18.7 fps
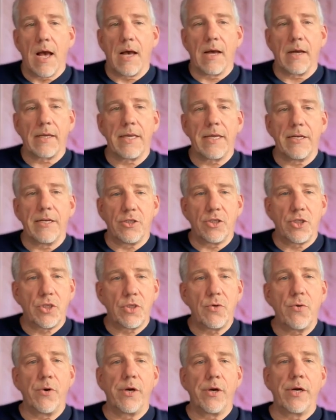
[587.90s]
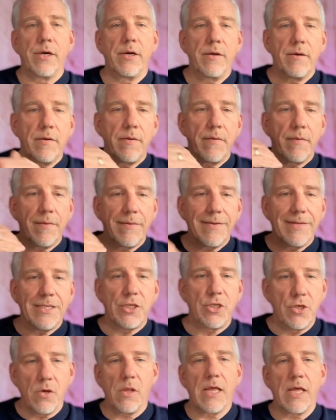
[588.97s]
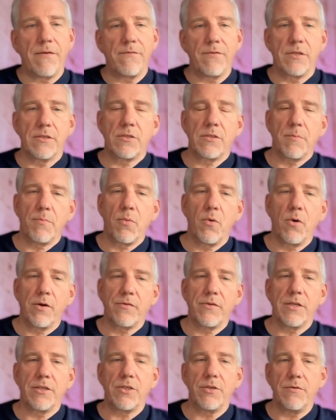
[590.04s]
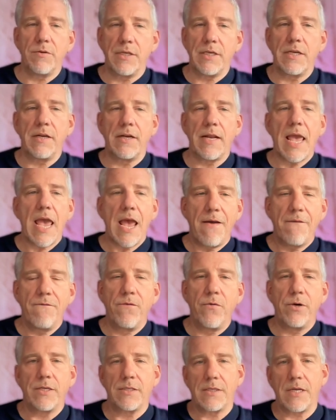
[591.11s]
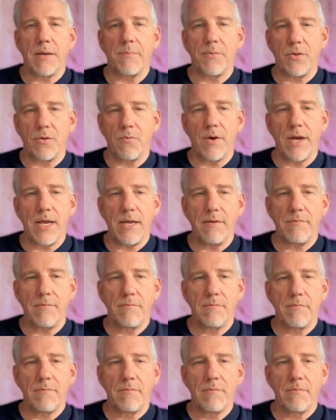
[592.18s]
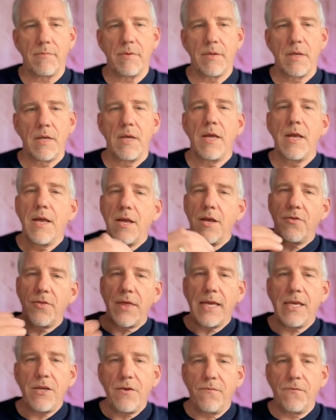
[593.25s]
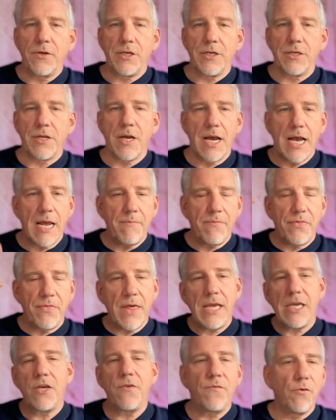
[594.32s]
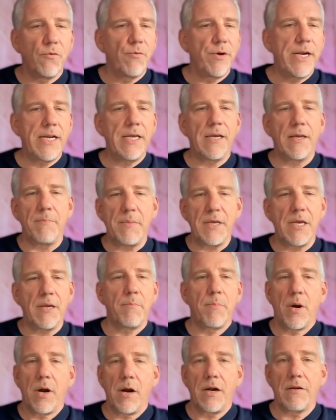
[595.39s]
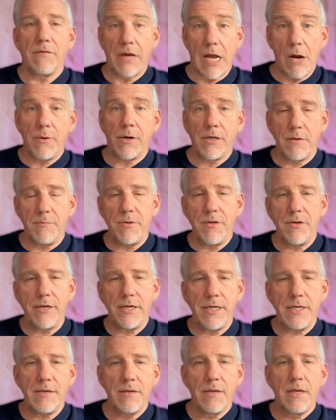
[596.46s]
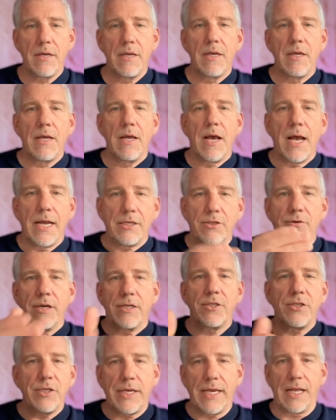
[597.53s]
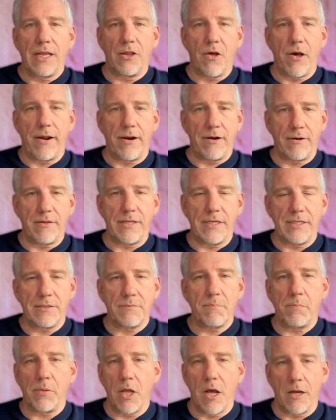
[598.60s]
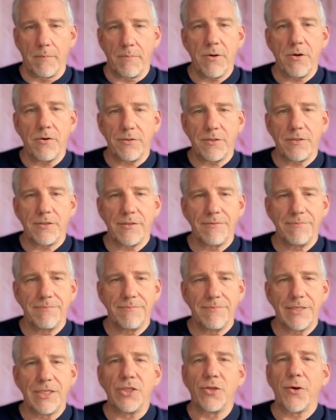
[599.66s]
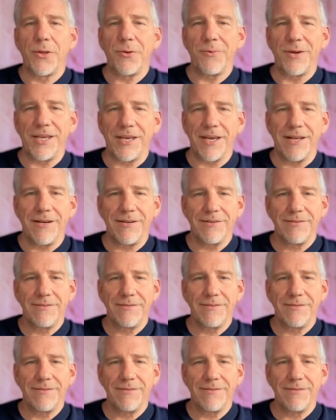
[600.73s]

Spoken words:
can ensure you'll have the support that you need every step of the way. Thank you for your time. Thank you for reading and being part of our community. I trust you get a lot out of these blog posts. Enjoy the weekend.